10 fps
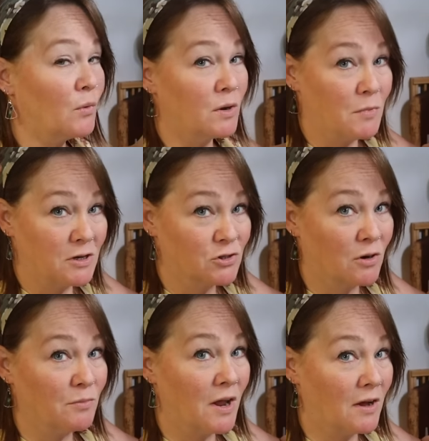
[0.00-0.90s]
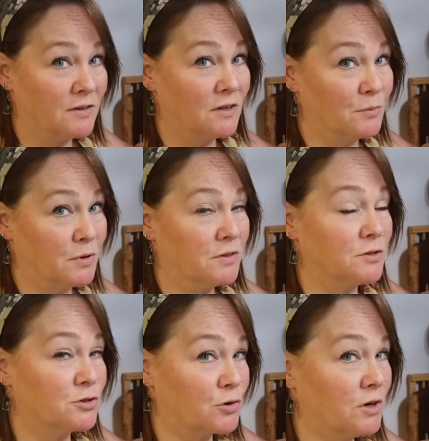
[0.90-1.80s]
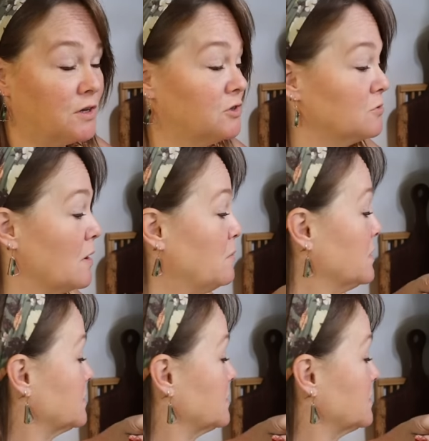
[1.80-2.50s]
I want to make sure I'm not dumping this straight into my